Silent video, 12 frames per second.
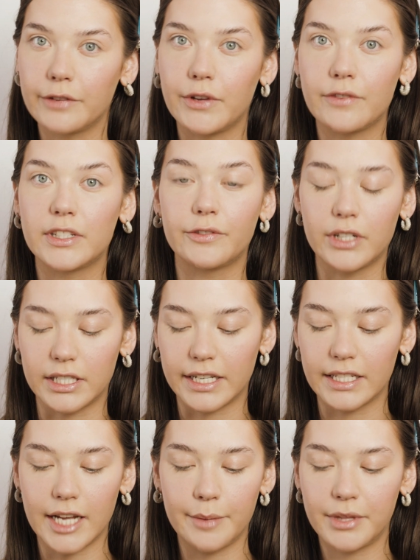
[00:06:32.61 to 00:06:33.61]
If you have a different
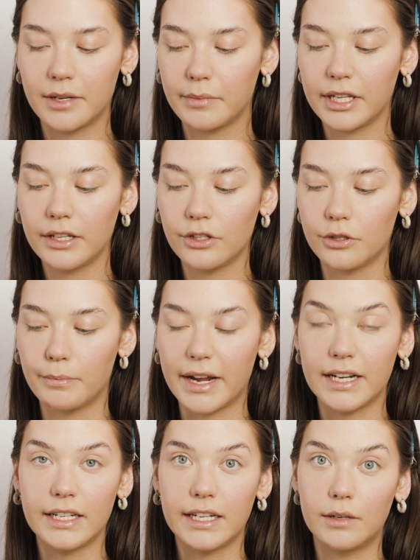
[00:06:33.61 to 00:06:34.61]
skin type than me, you
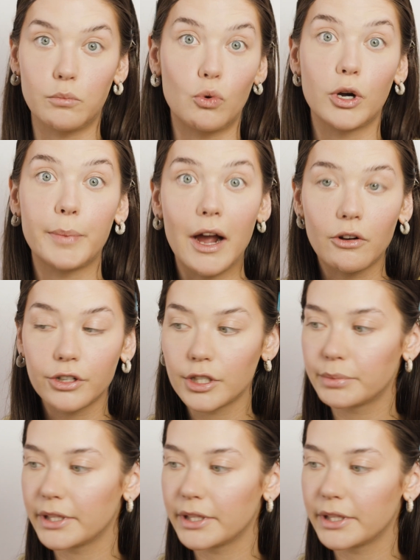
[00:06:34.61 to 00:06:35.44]
might need more powder